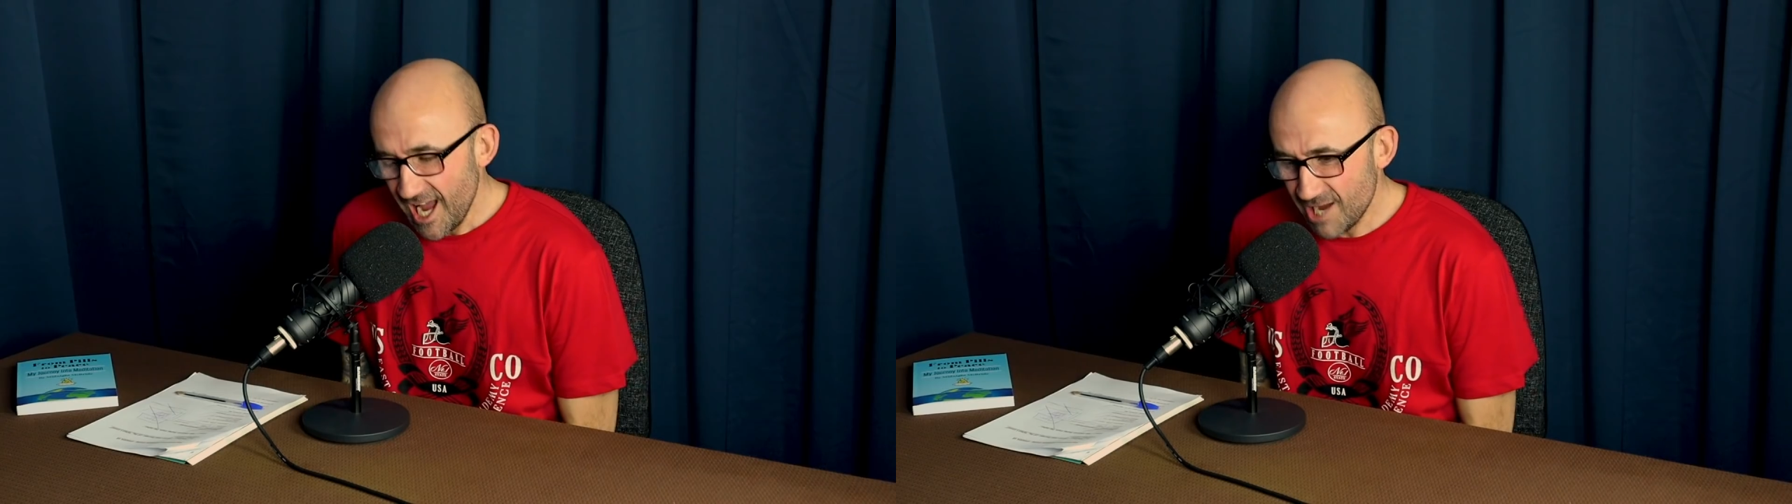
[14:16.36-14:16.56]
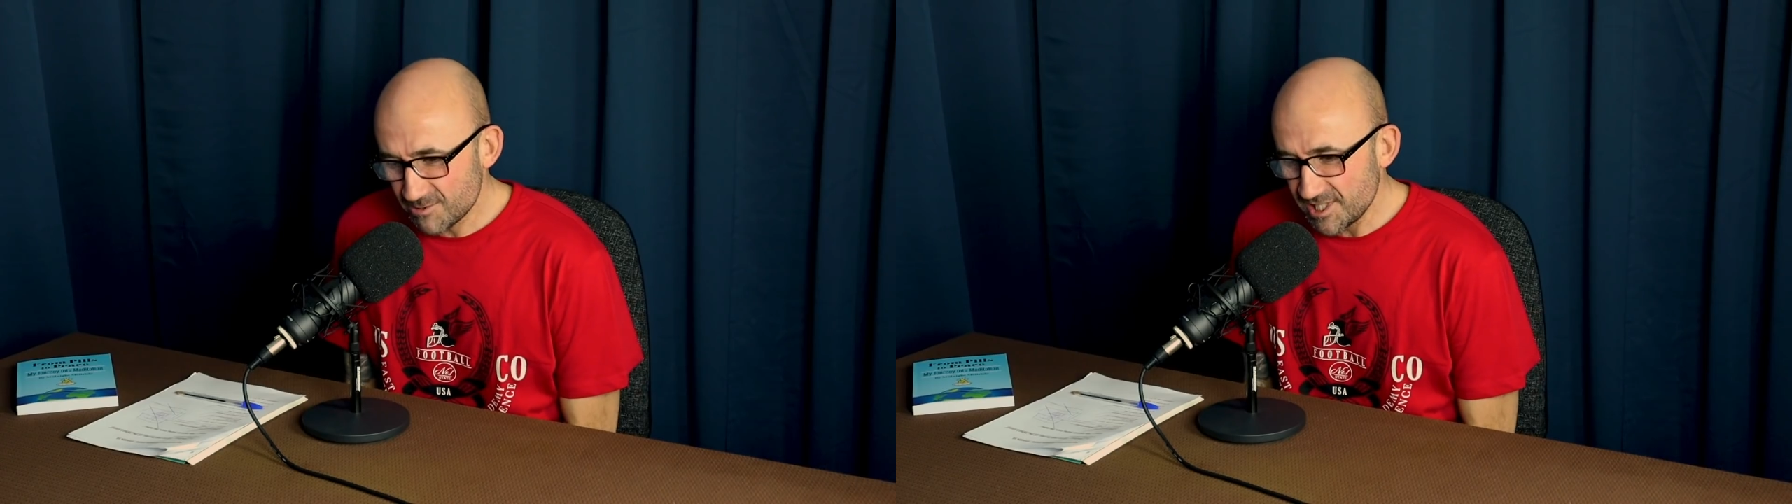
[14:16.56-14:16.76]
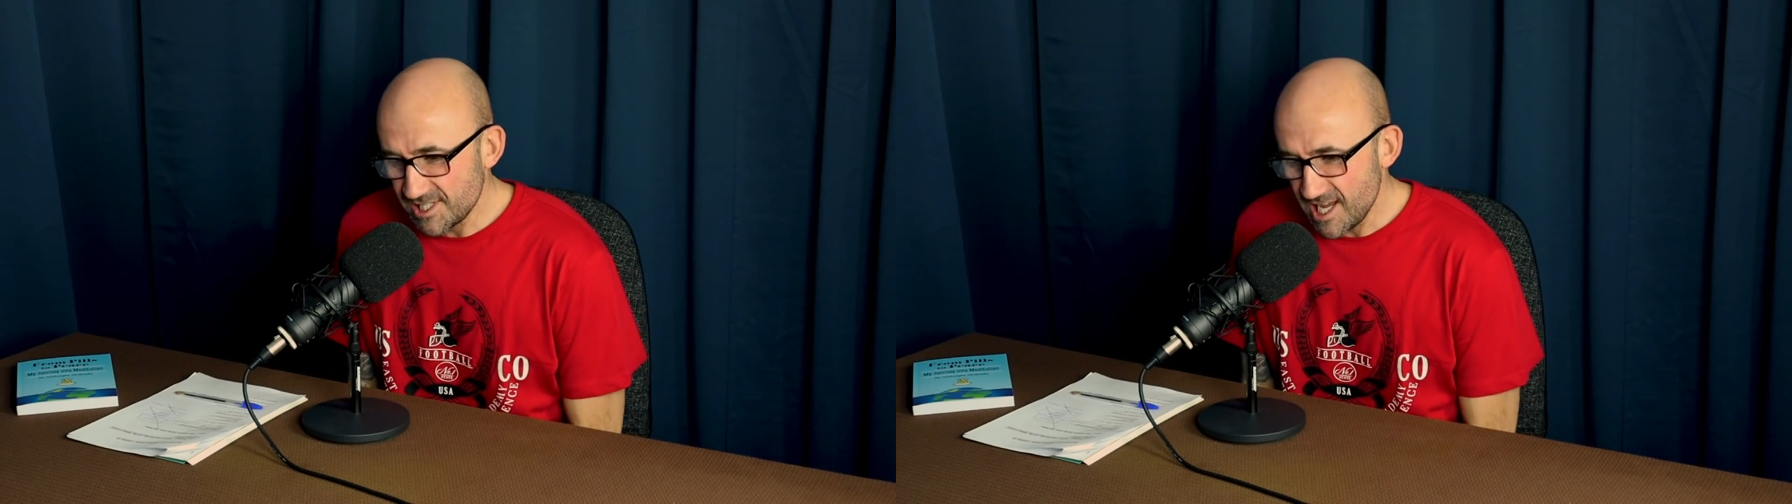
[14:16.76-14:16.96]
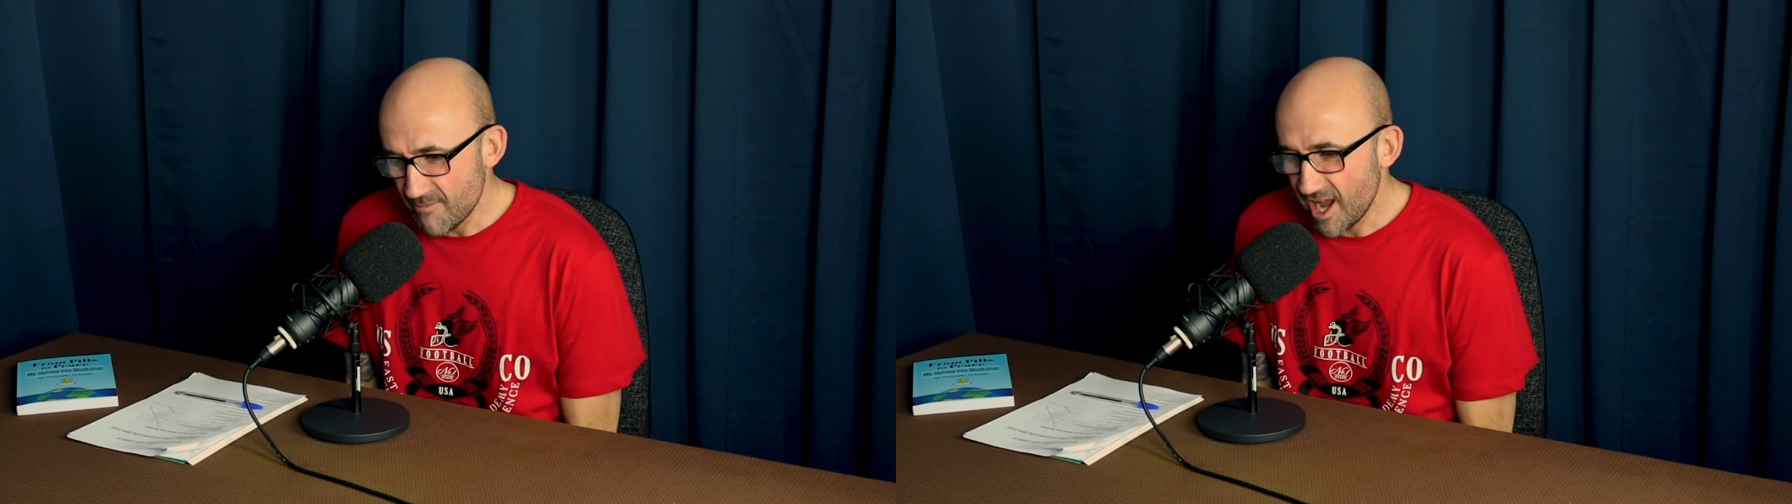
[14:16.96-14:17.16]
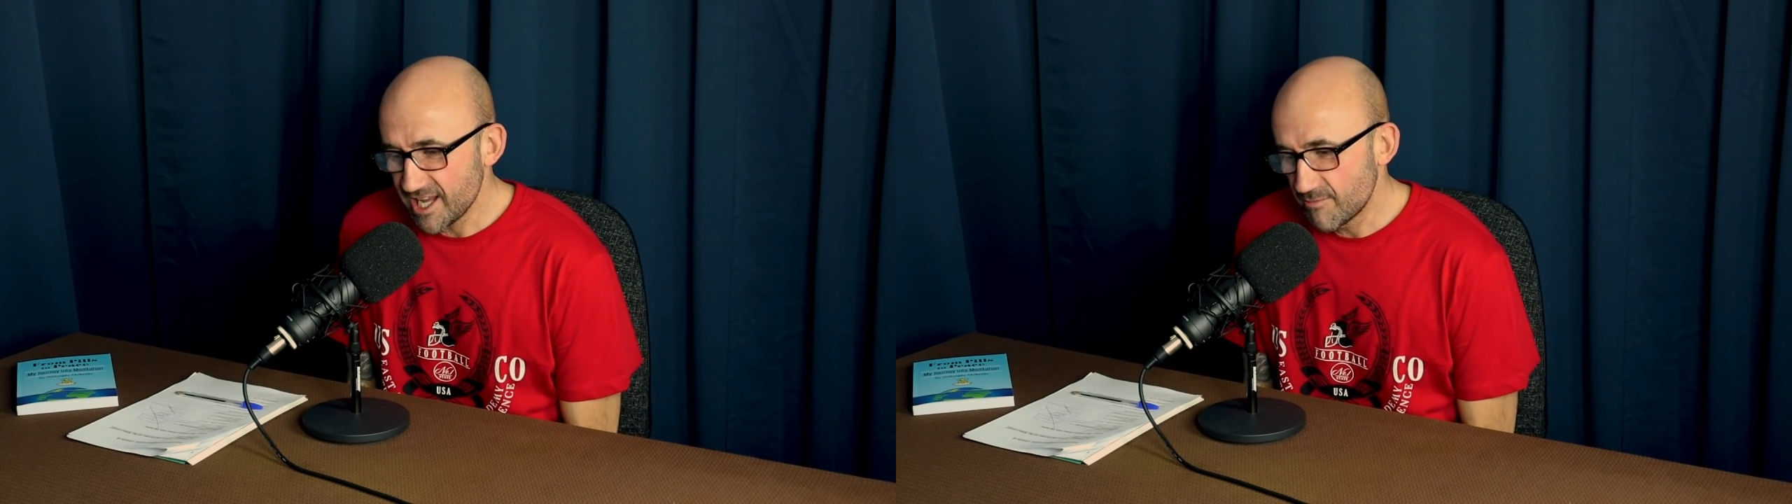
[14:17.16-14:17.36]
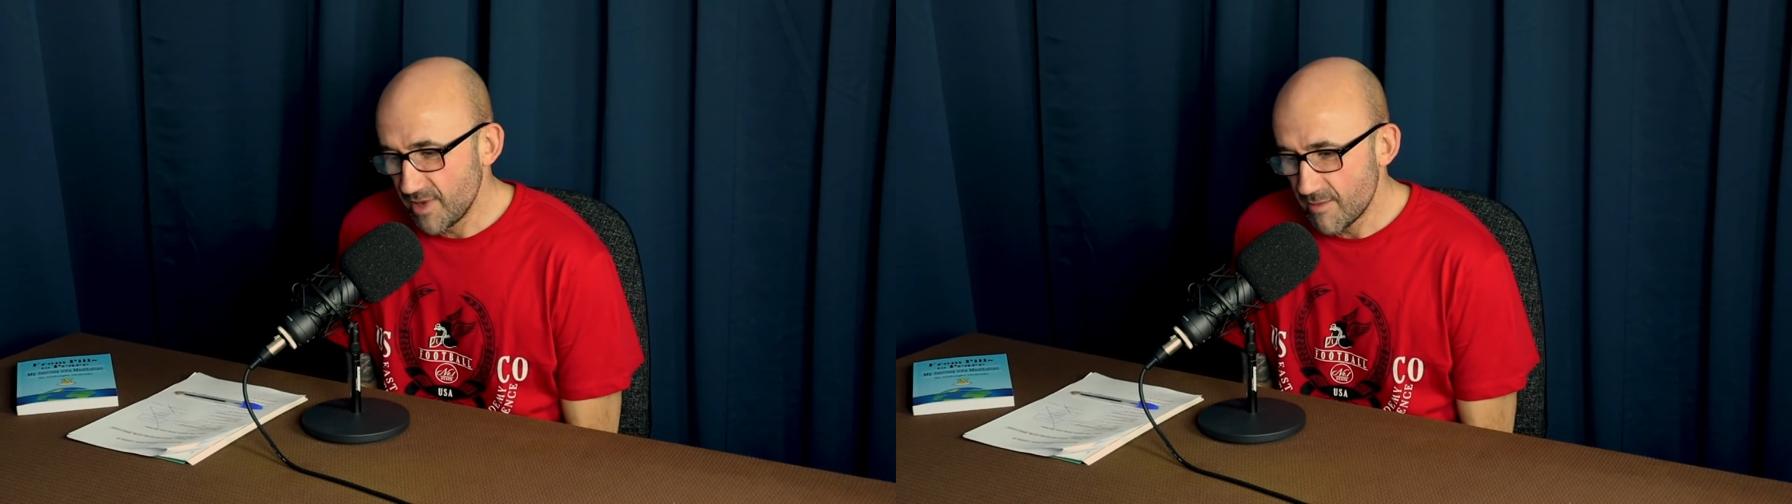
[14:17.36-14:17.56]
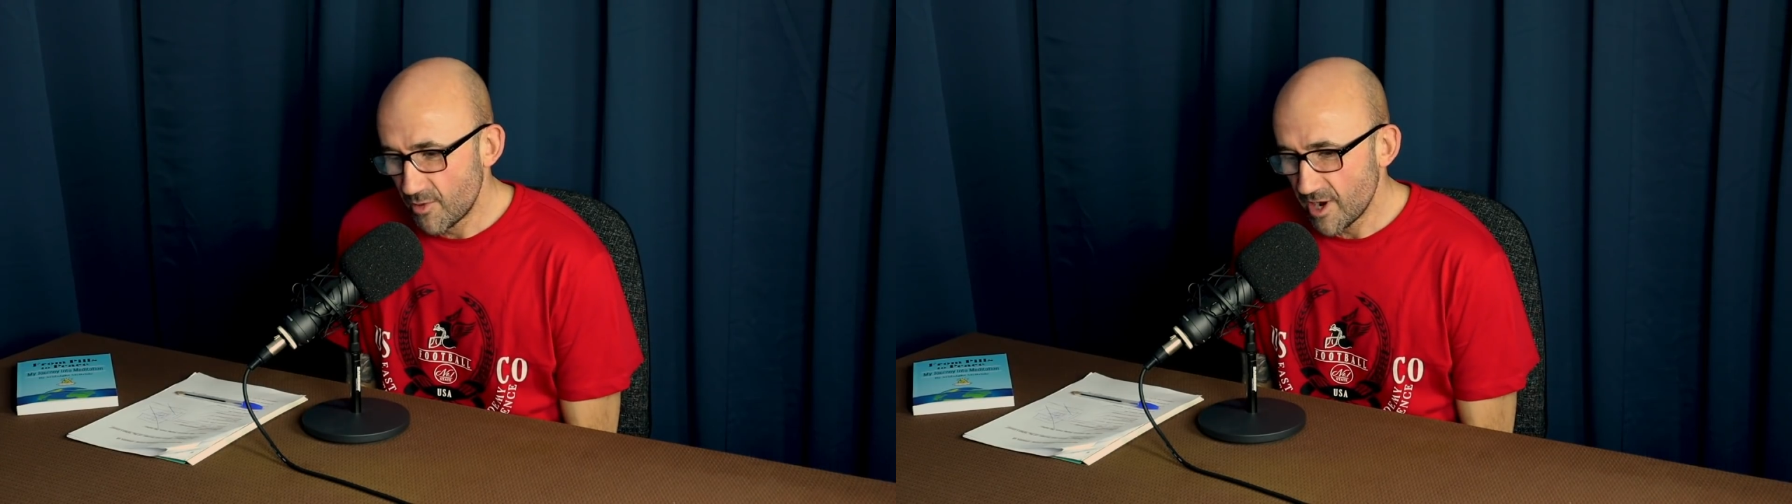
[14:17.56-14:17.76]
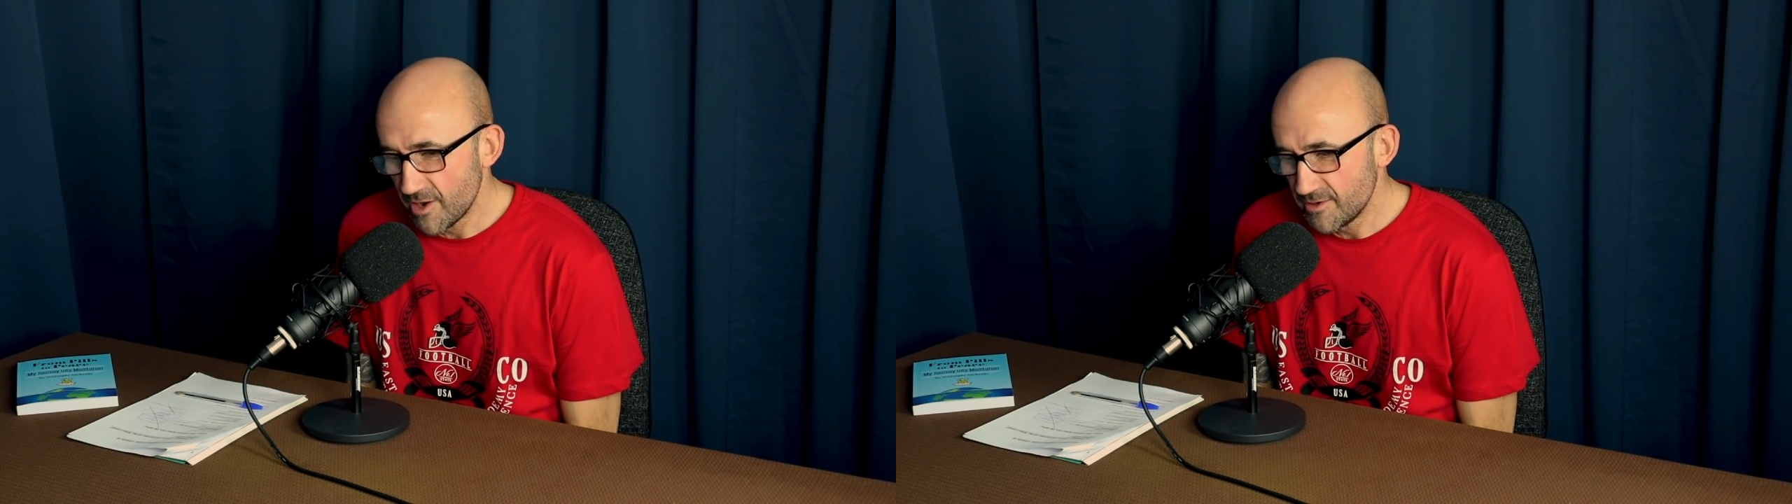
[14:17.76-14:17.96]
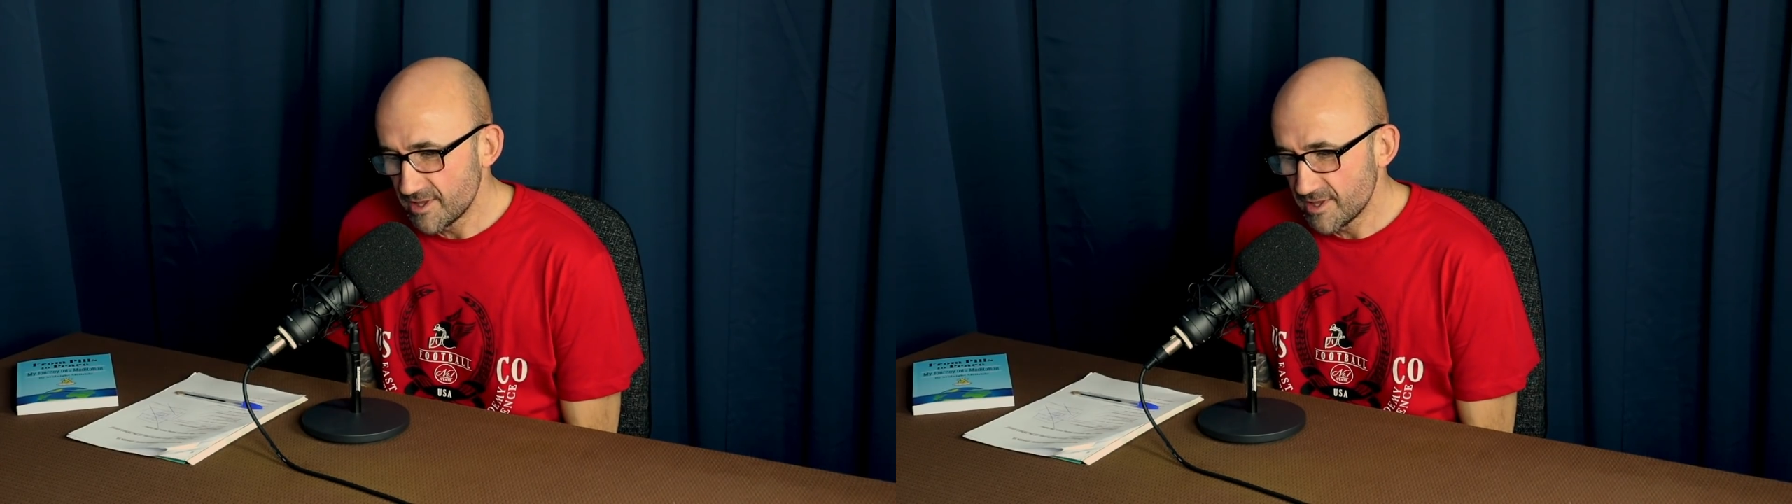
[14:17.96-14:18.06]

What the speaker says: I was the same. I had a paper round,